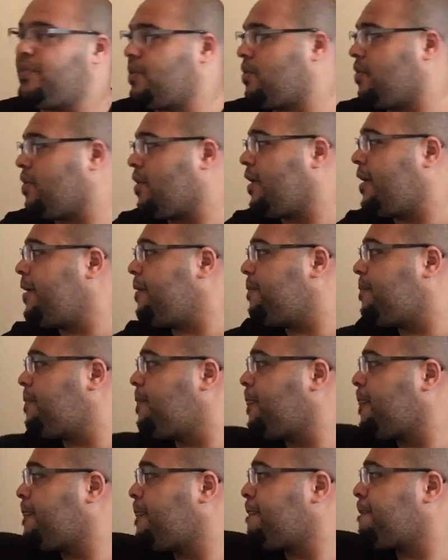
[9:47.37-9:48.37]
All right.
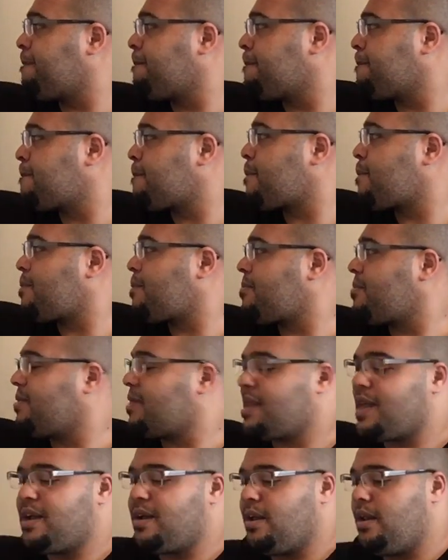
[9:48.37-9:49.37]

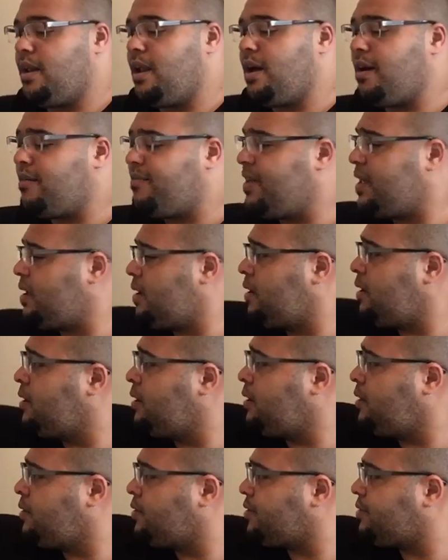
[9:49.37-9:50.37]
Love
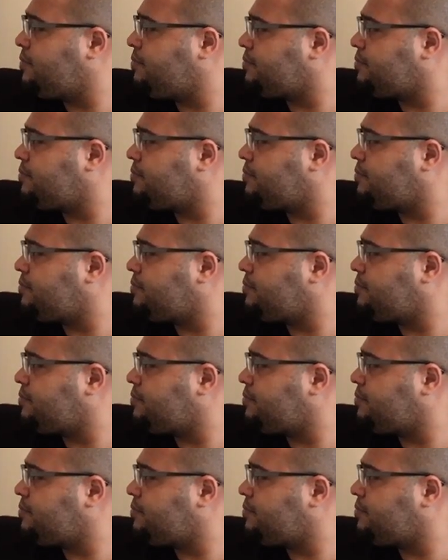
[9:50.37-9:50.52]
it